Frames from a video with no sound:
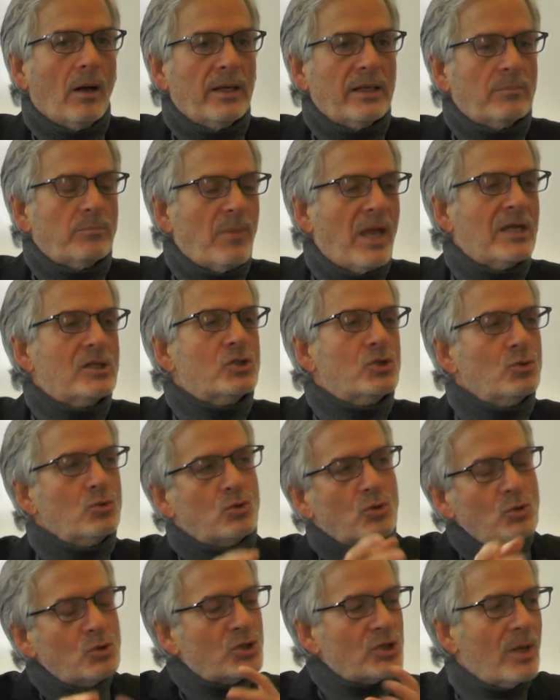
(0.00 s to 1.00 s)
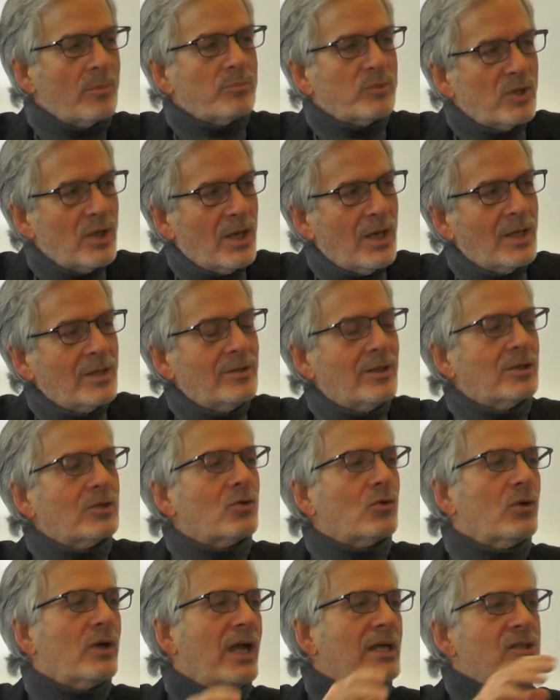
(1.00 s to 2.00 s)
It makes you do something that
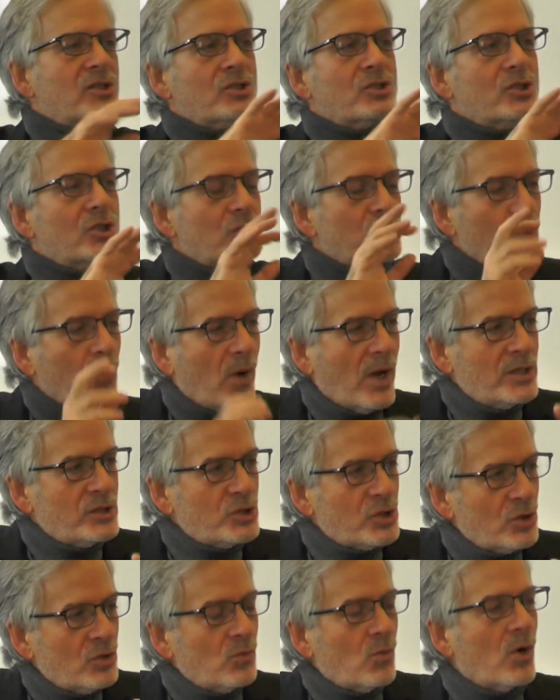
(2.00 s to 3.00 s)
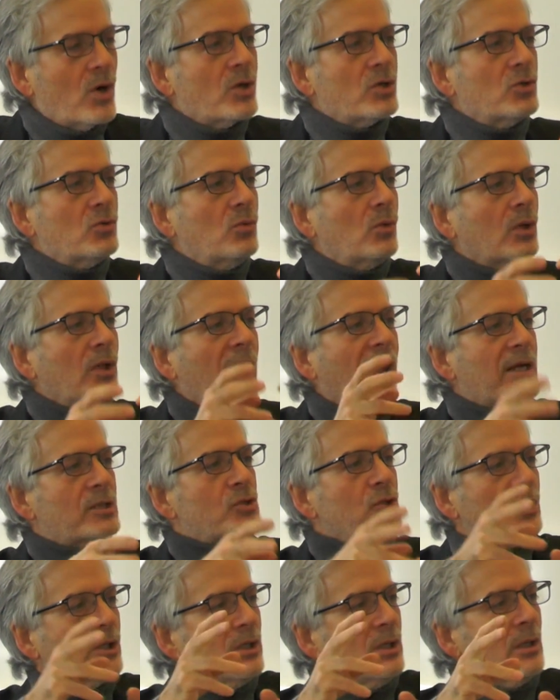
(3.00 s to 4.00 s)
creates a situation where you will
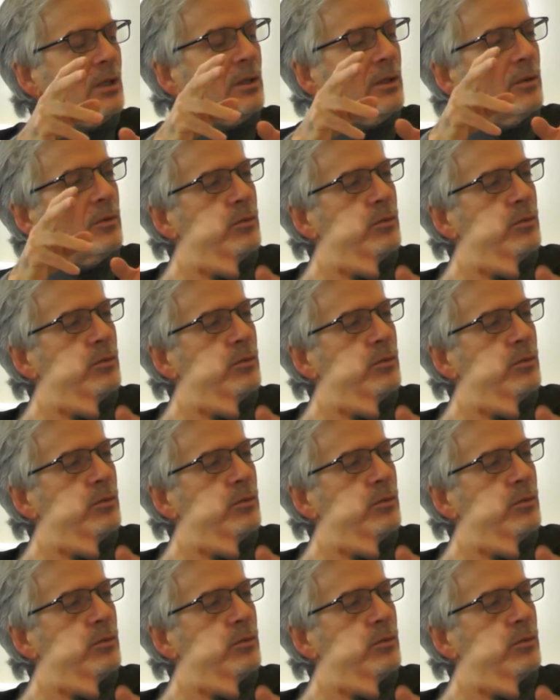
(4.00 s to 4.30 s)
actually